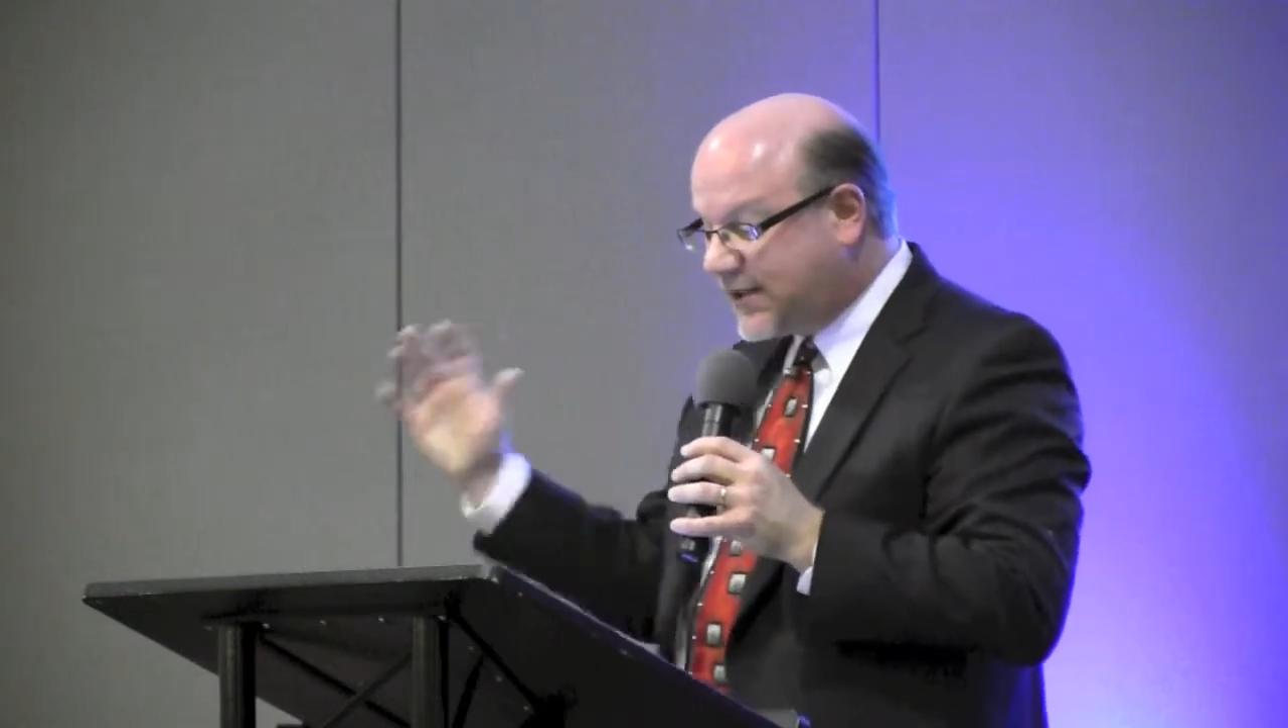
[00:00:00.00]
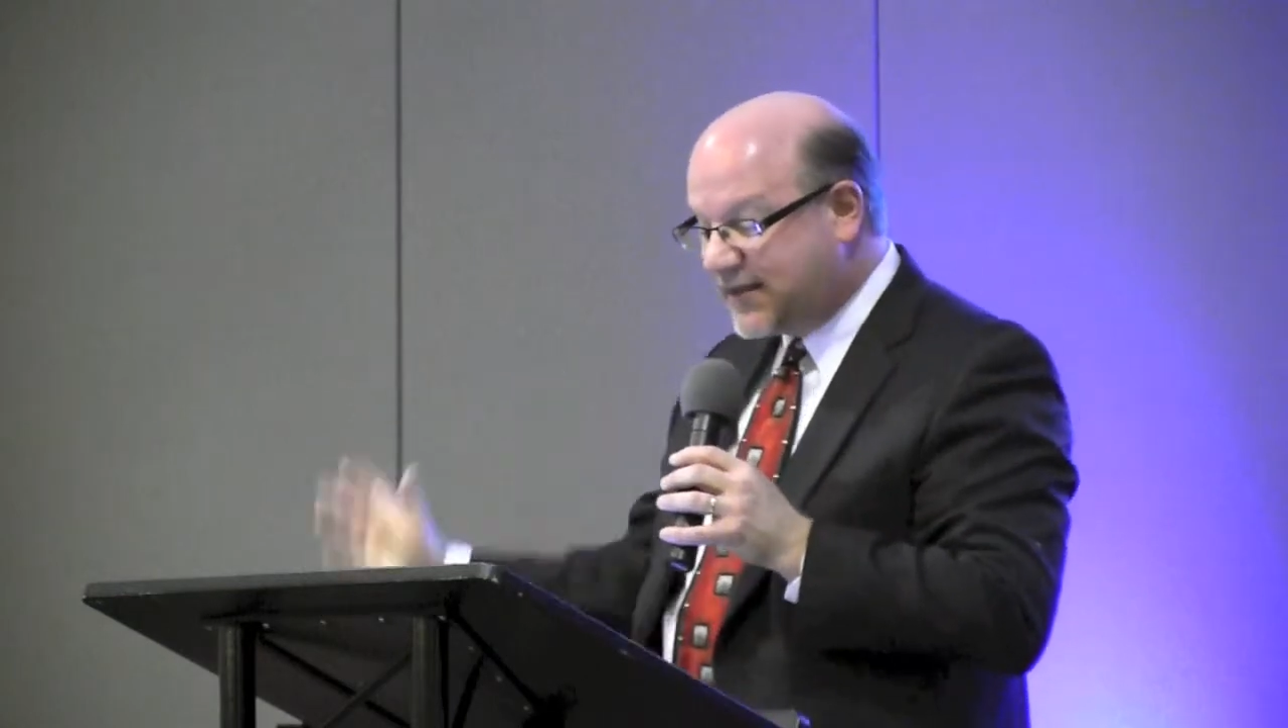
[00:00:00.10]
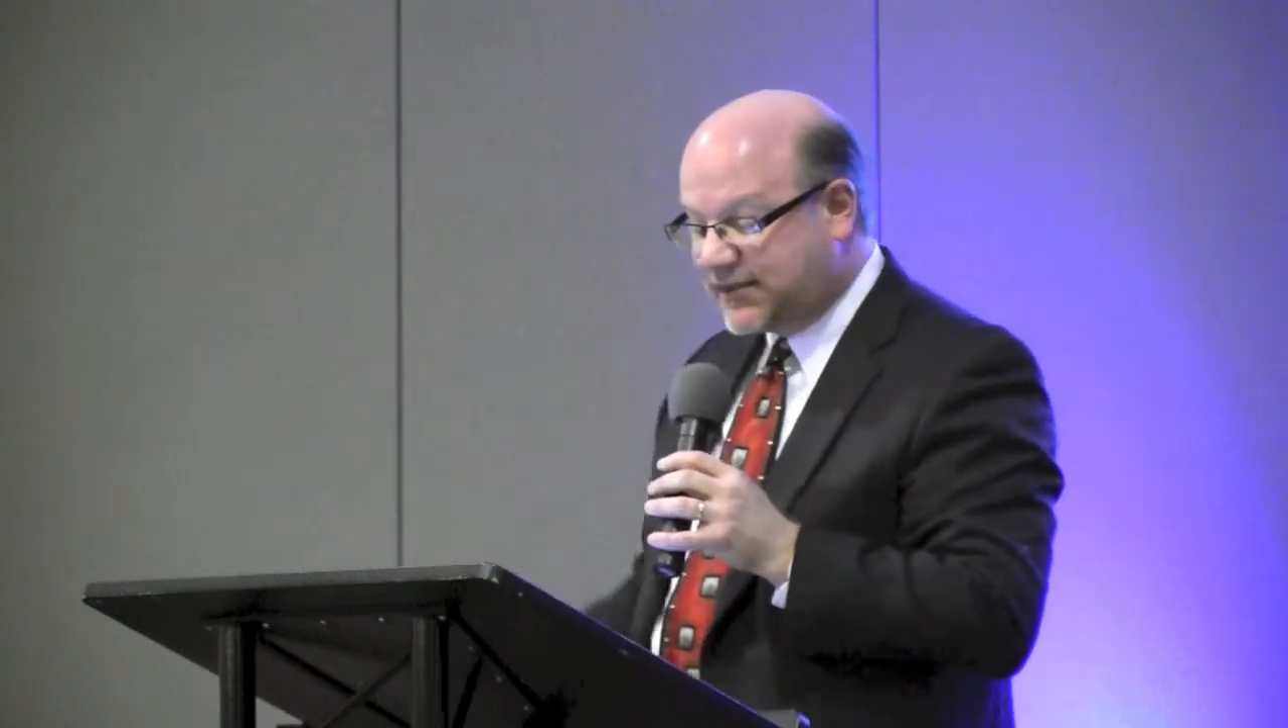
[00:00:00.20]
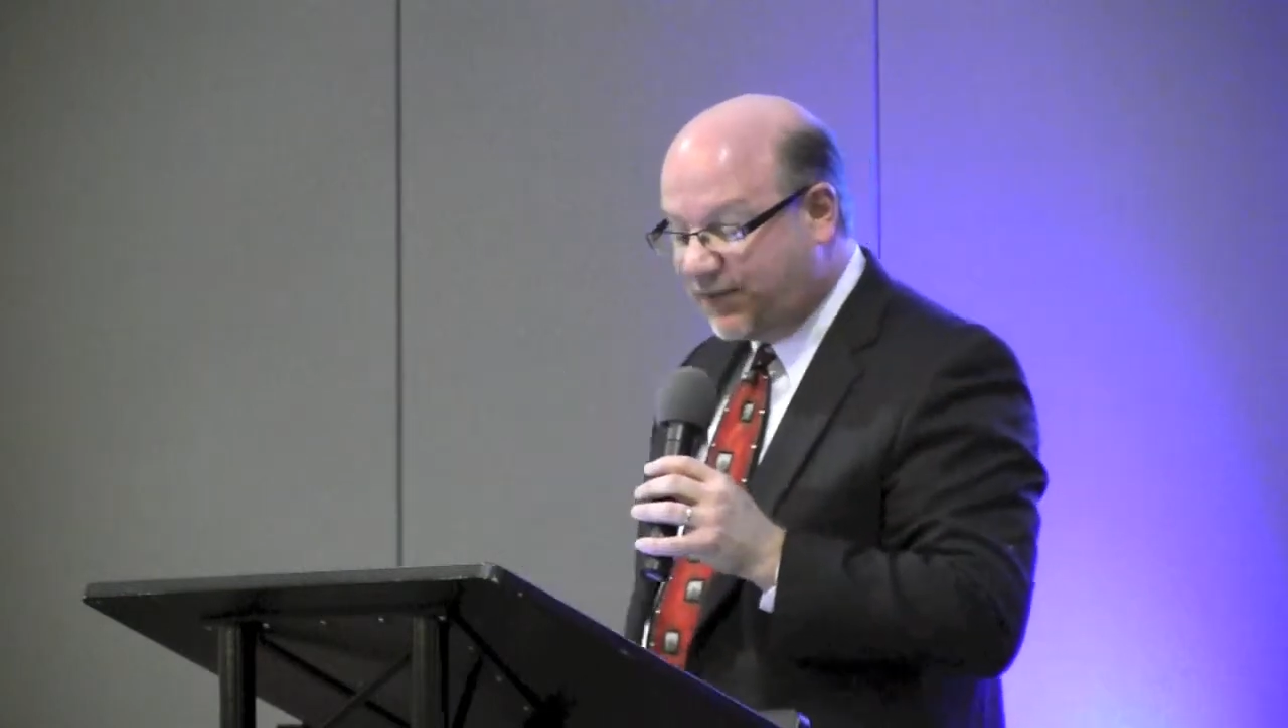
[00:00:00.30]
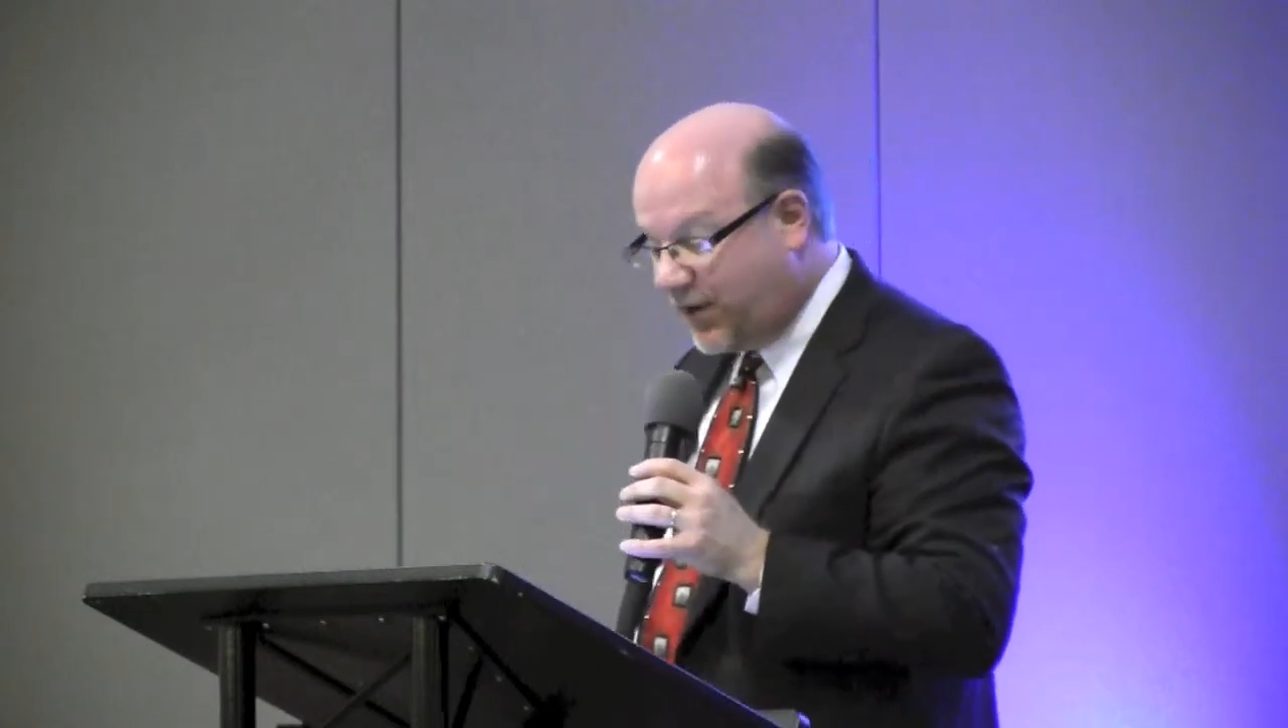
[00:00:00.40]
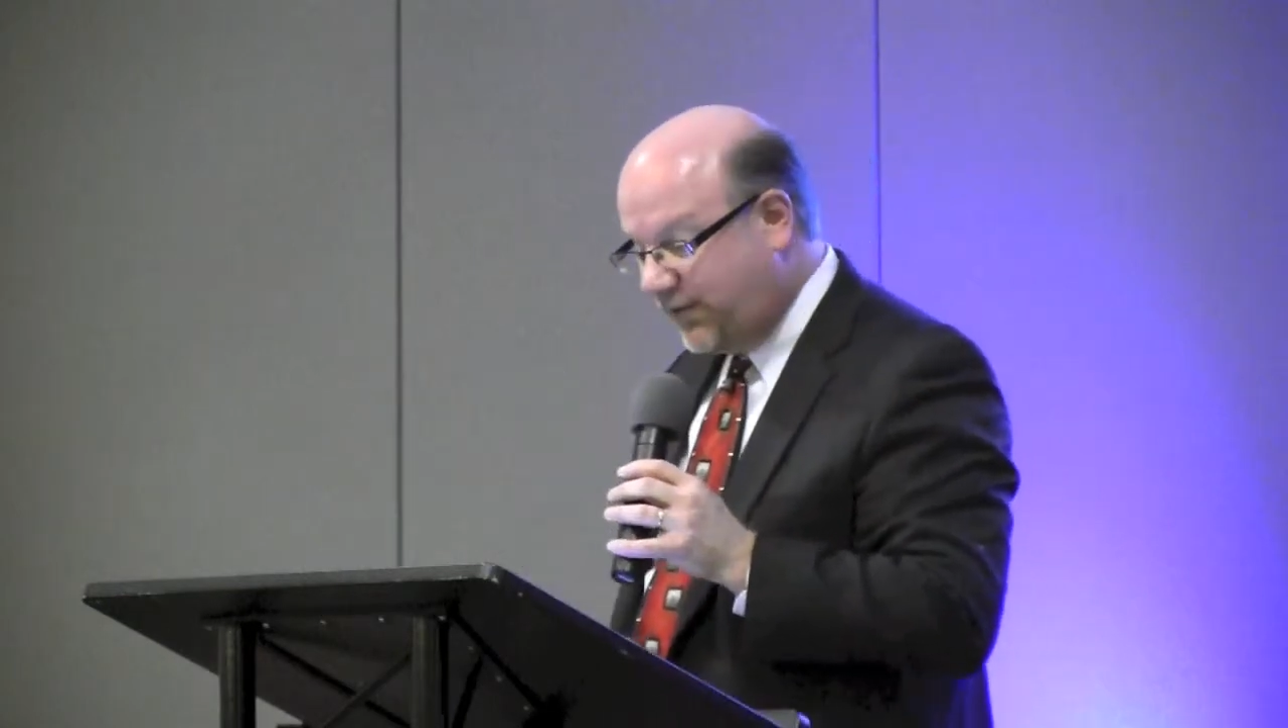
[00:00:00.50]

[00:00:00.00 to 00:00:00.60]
sense of